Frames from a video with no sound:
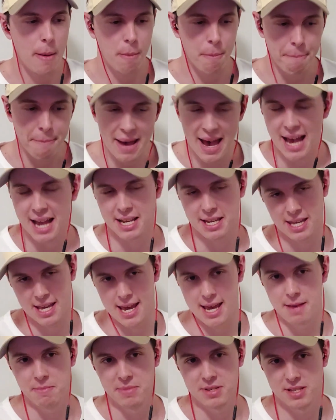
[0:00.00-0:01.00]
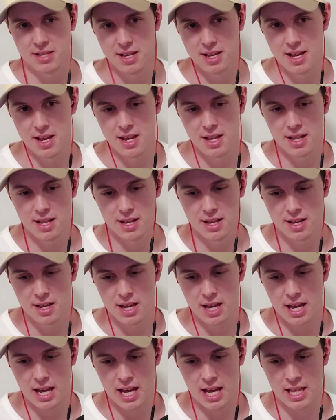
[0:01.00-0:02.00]
Mad games.
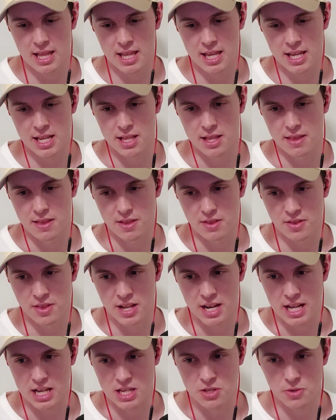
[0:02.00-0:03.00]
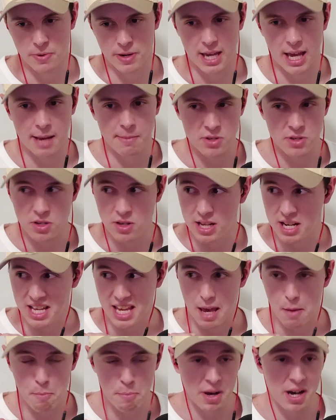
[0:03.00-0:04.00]
And then the next 3 games, you're going to
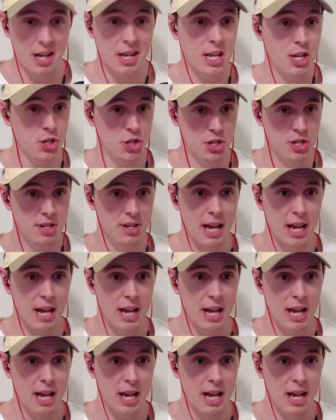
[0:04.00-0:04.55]
get punished.